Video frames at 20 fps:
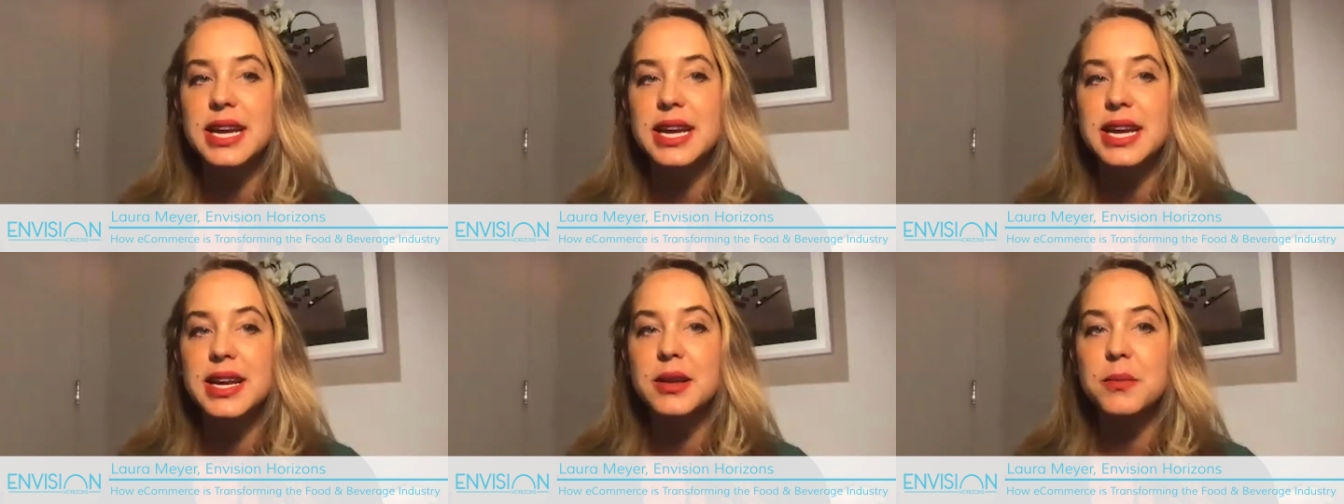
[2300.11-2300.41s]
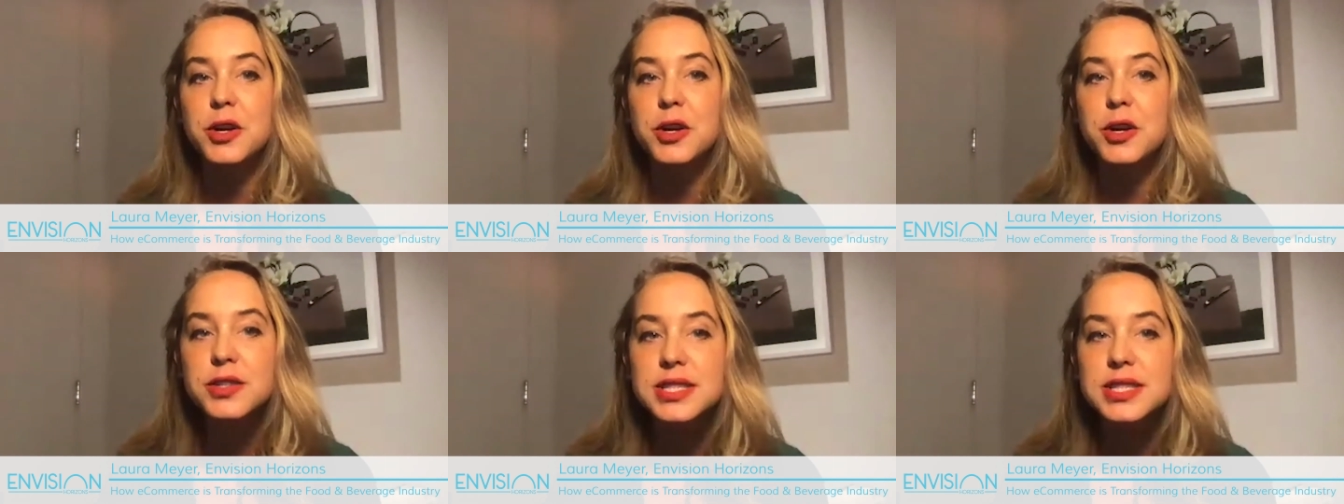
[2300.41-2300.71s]

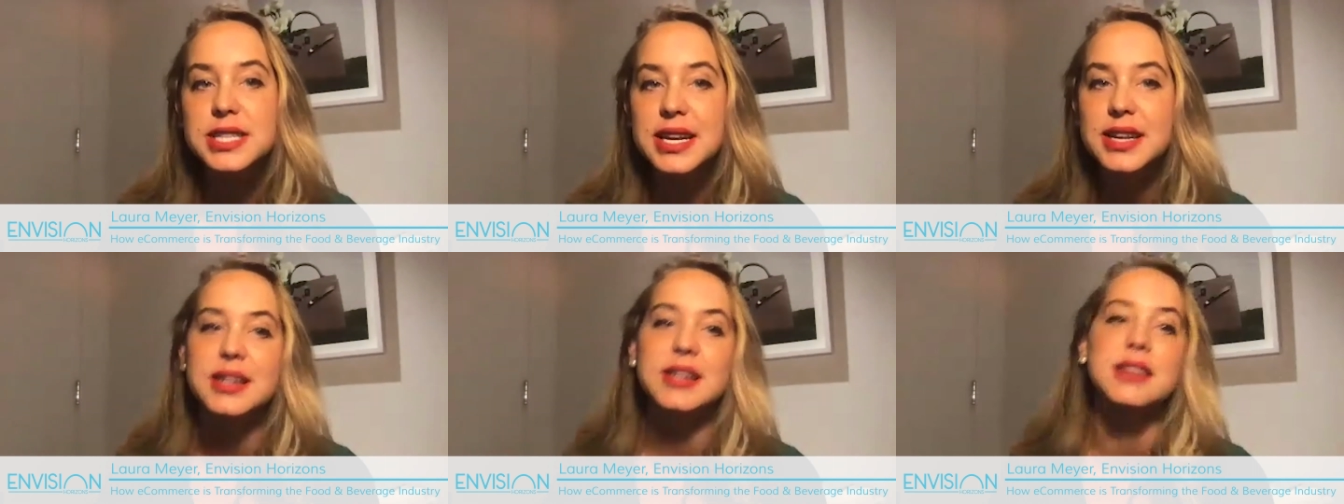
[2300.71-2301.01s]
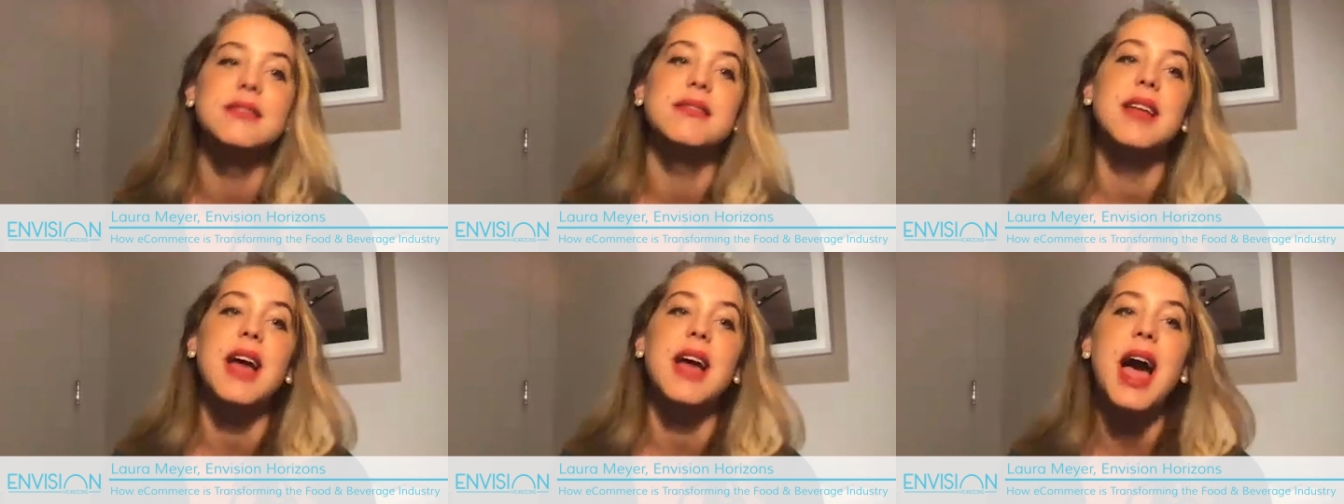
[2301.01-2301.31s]
in person,
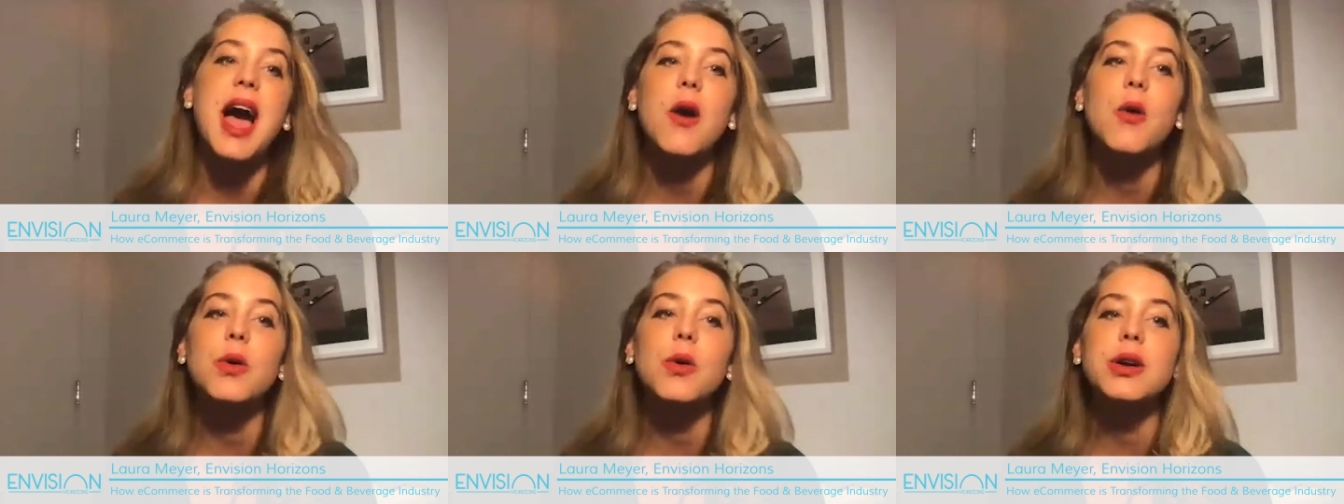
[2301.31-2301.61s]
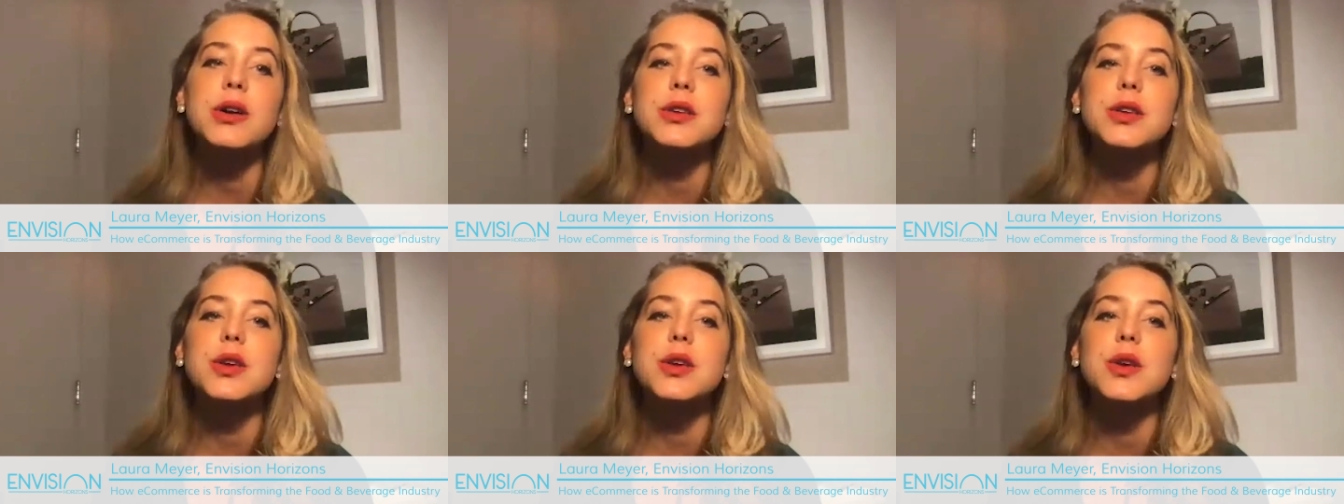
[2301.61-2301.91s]
and how
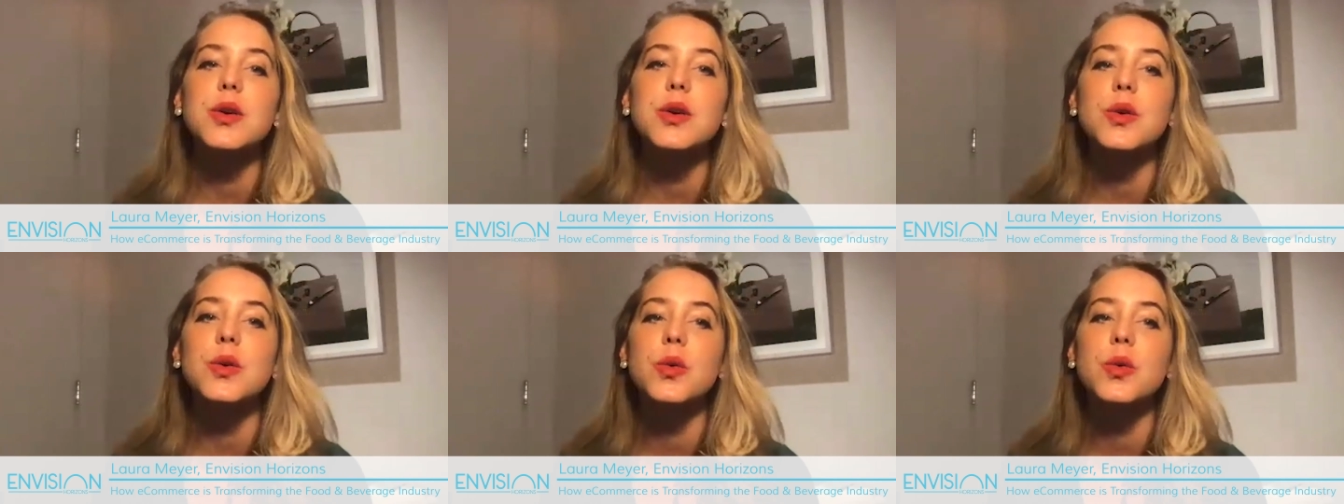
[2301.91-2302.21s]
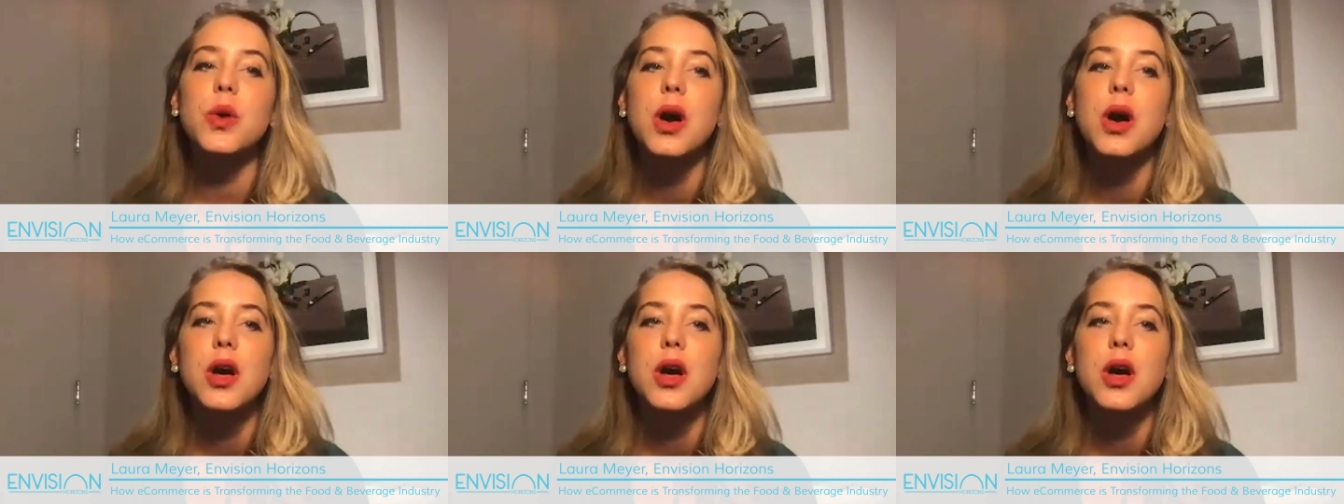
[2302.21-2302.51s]
are
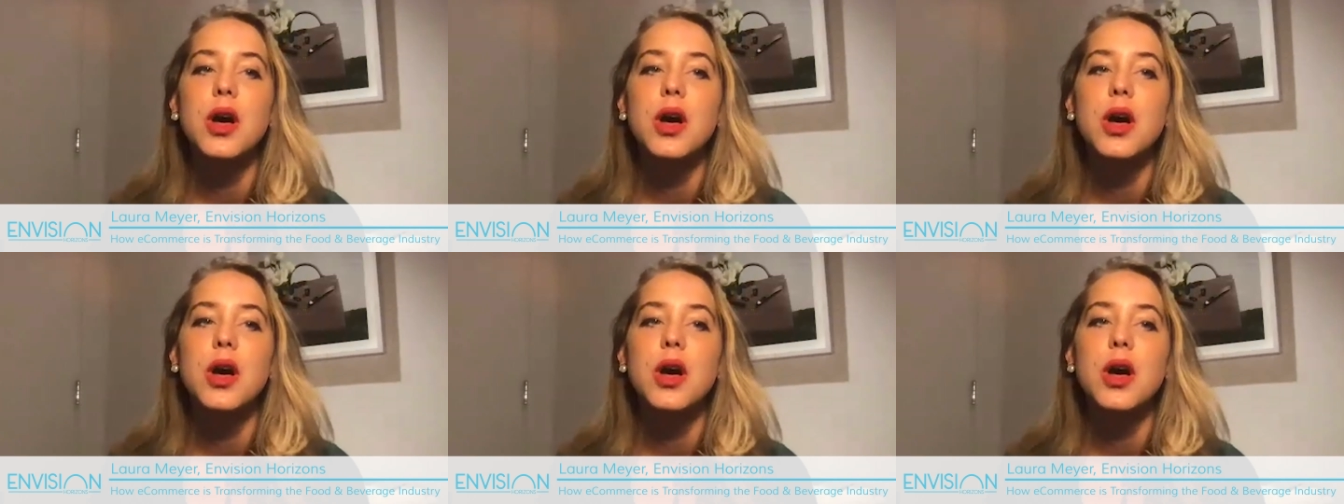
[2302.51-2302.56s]
you